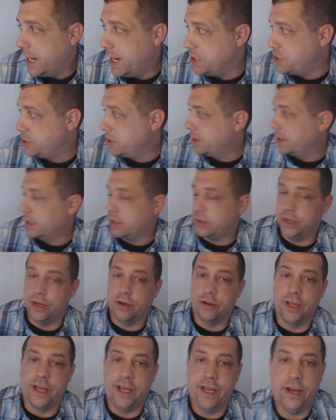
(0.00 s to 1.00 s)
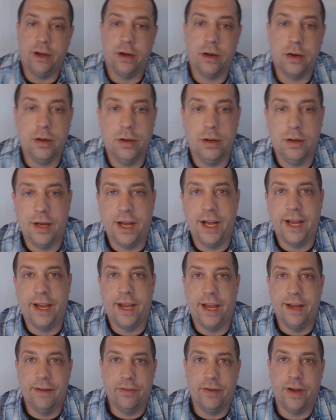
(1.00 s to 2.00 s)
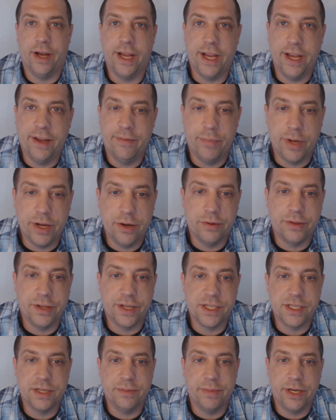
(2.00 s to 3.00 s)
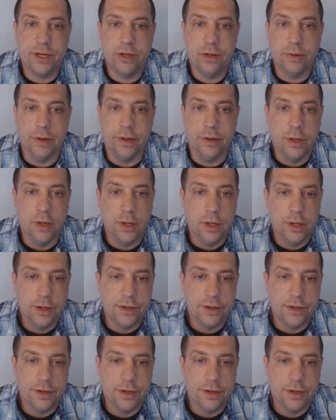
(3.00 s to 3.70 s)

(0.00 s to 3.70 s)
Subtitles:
as you can clearly hear, I have better things to be doing.